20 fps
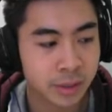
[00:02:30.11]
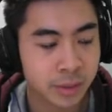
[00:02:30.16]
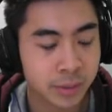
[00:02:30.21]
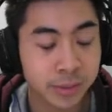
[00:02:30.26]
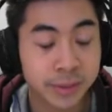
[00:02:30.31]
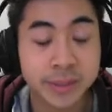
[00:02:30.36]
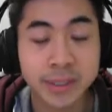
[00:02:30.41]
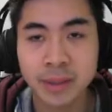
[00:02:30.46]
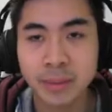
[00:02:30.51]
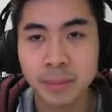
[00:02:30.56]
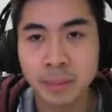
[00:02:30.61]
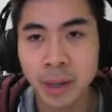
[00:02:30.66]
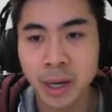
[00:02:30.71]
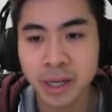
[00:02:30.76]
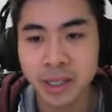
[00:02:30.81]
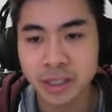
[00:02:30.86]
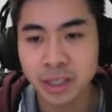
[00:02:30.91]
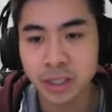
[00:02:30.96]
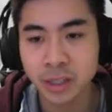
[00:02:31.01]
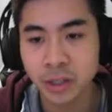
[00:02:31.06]
Oh yeah, Mark
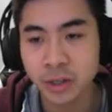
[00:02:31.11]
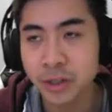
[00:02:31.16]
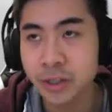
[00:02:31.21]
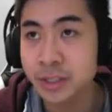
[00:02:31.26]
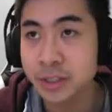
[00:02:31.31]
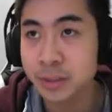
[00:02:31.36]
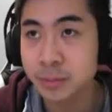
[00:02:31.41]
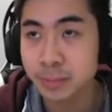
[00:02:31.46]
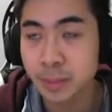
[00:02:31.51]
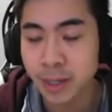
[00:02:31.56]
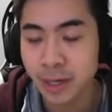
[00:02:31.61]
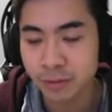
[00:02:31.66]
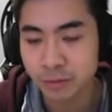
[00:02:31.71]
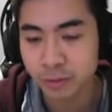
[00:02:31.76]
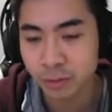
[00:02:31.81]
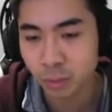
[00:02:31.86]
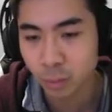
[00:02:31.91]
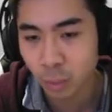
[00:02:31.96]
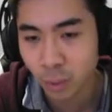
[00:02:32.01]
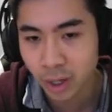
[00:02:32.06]
of the Lotus, Power of
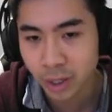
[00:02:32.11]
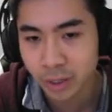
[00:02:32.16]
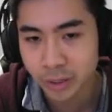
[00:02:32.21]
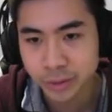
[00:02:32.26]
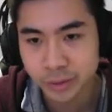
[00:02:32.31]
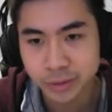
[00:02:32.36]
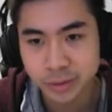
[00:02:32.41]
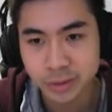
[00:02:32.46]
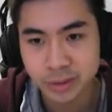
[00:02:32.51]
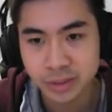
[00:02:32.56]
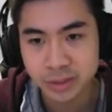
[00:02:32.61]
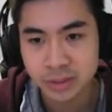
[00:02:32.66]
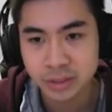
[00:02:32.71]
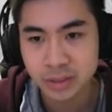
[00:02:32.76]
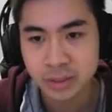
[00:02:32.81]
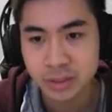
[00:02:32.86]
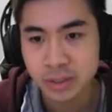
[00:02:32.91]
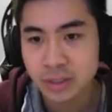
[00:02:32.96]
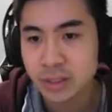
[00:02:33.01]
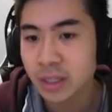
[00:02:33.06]
the Wild,
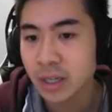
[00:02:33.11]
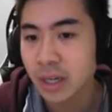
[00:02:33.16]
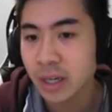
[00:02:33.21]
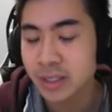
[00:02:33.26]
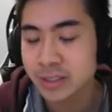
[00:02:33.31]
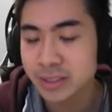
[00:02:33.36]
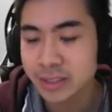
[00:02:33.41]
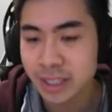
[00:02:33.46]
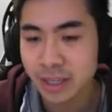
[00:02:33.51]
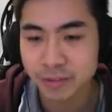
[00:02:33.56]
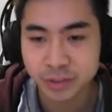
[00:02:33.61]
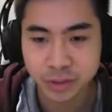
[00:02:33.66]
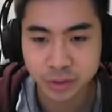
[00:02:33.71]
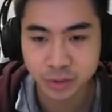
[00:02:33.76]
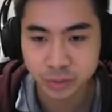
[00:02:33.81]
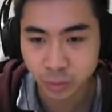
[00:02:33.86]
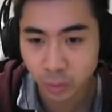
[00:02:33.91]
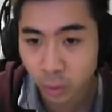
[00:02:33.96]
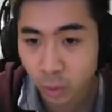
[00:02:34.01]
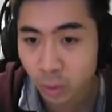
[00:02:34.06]
Savage
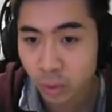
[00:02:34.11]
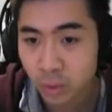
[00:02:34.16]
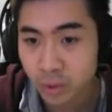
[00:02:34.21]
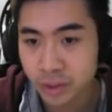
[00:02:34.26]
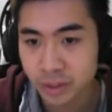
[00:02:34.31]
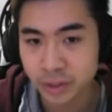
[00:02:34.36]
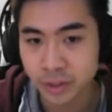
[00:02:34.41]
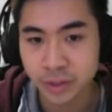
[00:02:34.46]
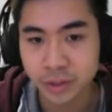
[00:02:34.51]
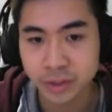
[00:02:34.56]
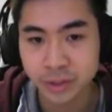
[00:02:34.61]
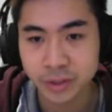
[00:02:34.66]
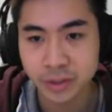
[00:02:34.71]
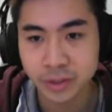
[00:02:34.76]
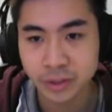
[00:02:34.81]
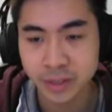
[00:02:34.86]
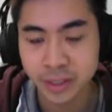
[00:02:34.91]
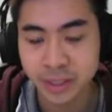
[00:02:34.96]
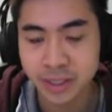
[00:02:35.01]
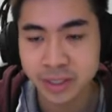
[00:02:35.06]
Roar. You know,
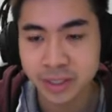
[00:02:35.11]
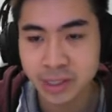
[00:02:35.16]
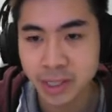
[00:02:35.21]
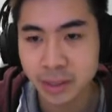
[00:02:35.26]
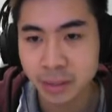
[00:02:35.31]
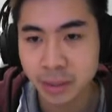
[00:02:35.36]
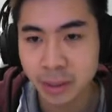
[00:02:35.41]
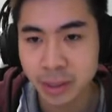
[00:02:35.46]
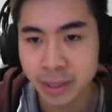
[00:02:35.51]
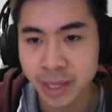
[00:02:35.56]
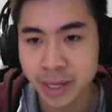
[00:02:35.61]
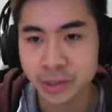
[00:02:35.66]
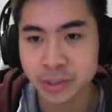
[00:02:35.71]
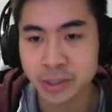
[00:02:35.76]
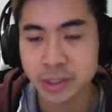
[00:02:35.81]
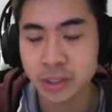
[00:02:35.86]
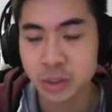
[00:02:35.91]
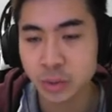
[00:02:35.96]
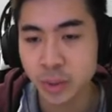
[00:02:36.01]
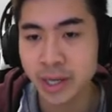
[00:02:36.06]
that can allow you
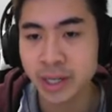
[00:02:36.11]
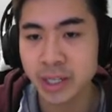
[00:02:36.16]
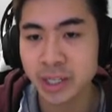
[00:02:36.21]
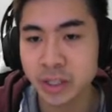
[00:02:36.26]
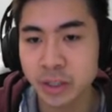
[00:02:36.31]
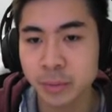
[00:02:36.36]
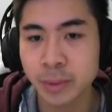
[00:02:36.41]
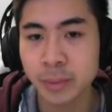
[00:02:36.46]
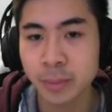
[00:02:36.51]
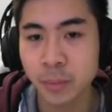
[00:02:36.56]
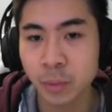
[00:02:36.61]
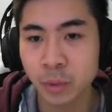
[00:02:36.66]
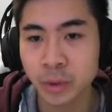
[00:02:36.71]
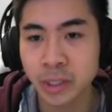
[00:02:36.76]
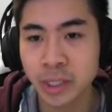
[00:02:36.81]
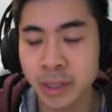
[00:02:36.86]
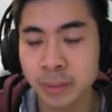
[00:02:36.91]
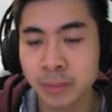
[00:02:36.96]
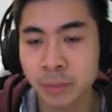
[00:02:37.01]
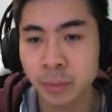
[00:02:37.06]
to trade a little bit more and
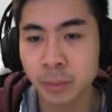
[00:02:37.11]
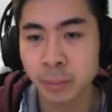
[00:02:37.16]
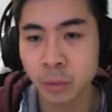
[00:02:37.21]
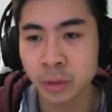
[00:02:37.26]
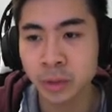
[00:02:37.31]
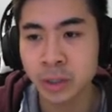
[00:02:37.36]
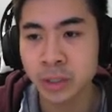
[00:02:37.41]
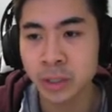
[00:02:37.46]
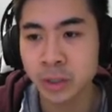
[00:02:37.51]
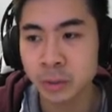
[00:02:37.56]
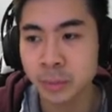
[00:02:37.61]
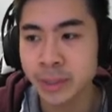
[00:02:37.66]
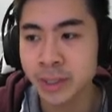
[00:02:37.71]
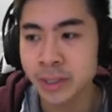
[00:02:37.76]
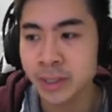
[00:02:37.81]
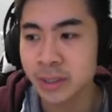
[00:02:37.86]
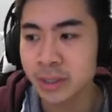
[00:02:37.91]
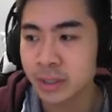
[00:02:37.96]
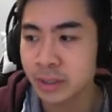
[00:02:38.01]
keep your board a little bit.